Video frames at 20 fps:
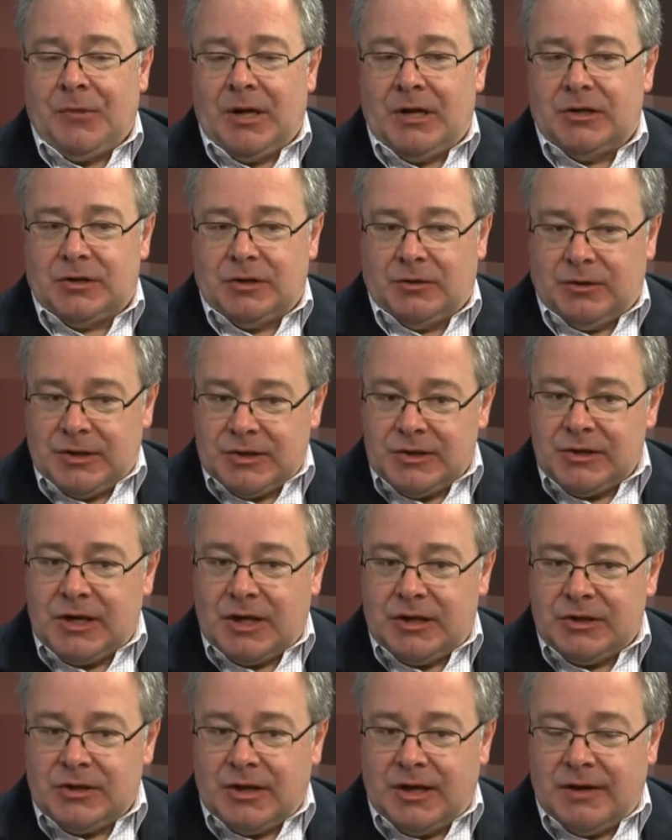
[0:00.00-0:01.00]
So at this
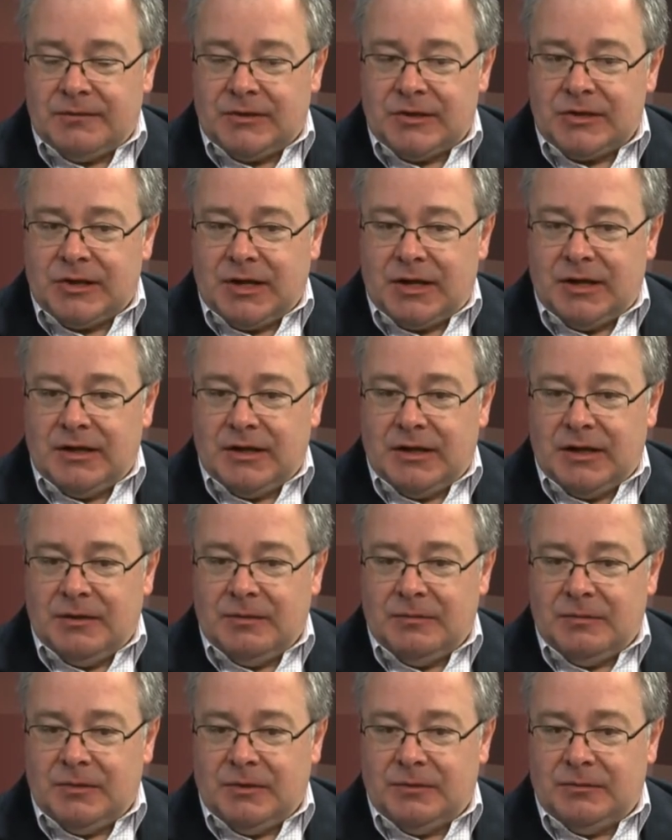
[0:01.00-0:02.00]
stage, I have to say,
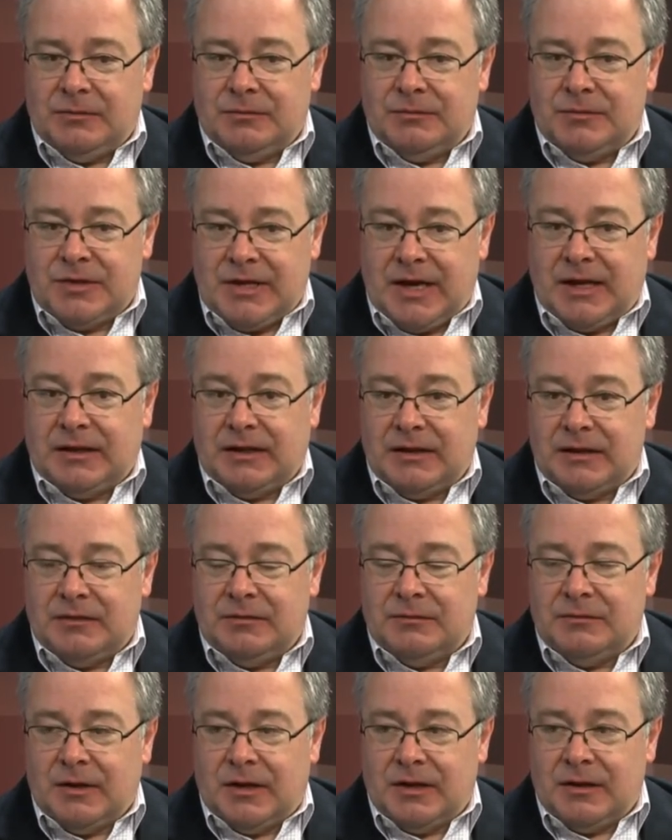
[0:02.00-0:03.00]
sadly,
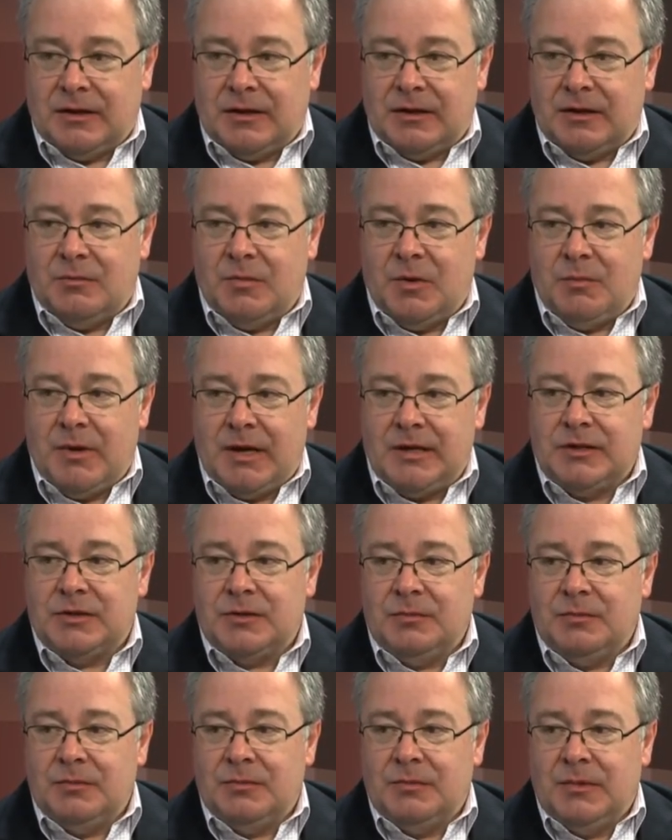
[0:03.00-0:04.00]
I think the
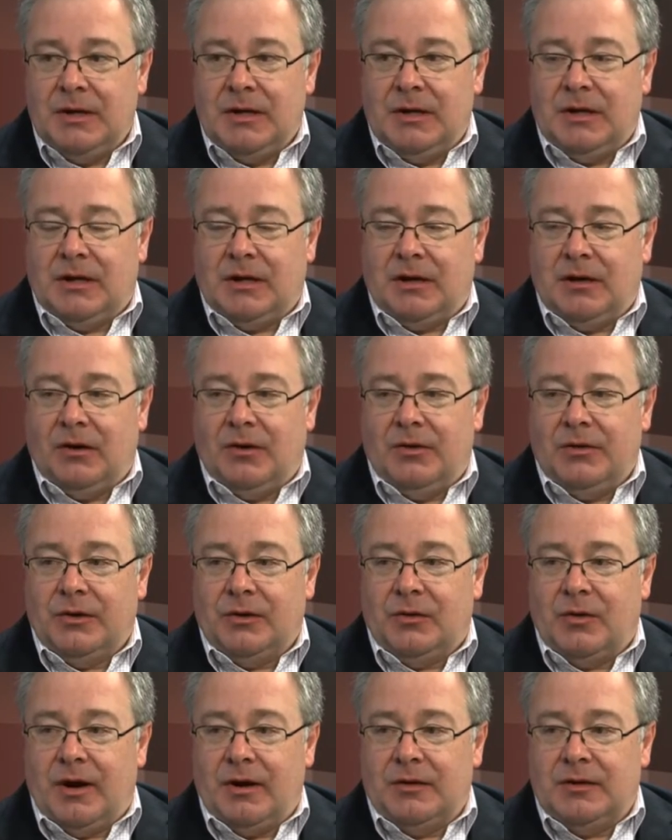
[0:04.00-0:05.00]
momentum on the
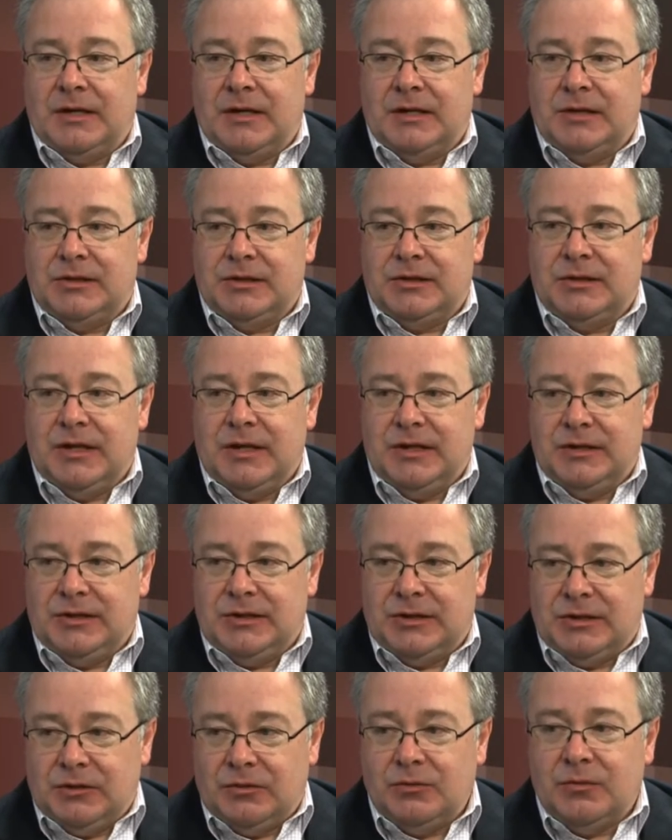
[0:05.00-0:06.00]
ground is
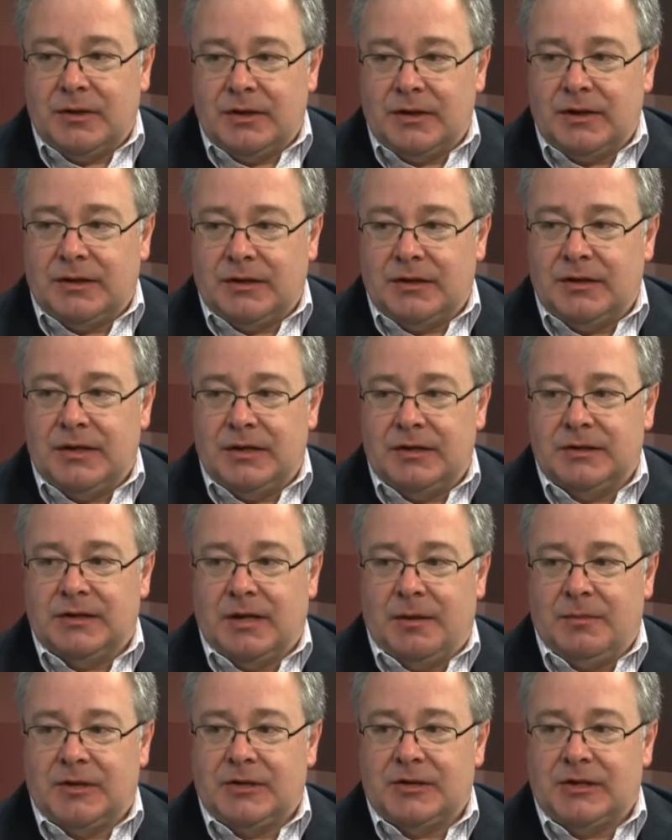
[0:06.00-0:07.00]
still with the
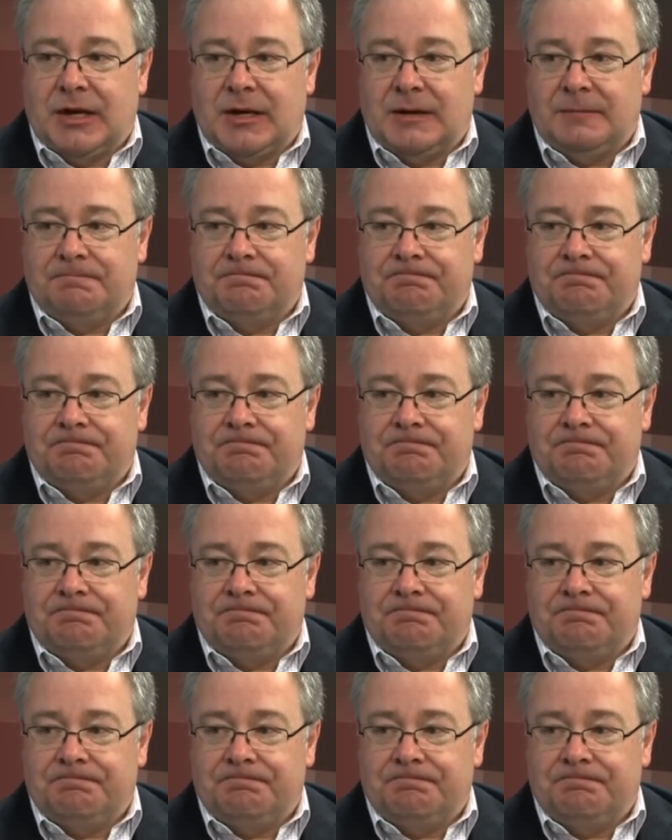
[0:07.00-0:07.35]
Islamic State.